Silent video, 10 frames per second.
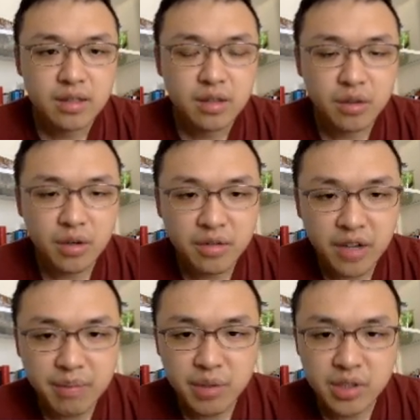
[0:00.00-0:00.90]

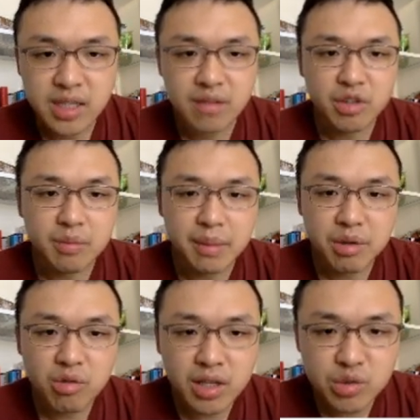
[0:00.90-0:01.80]
35% for
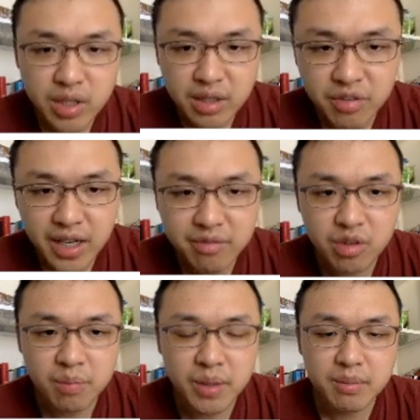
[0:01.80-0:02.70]
paper 1, 25
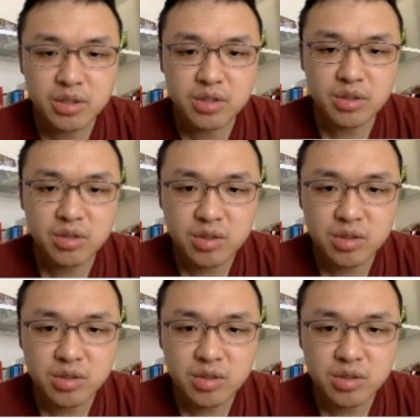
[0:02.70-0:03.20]
for paper 2,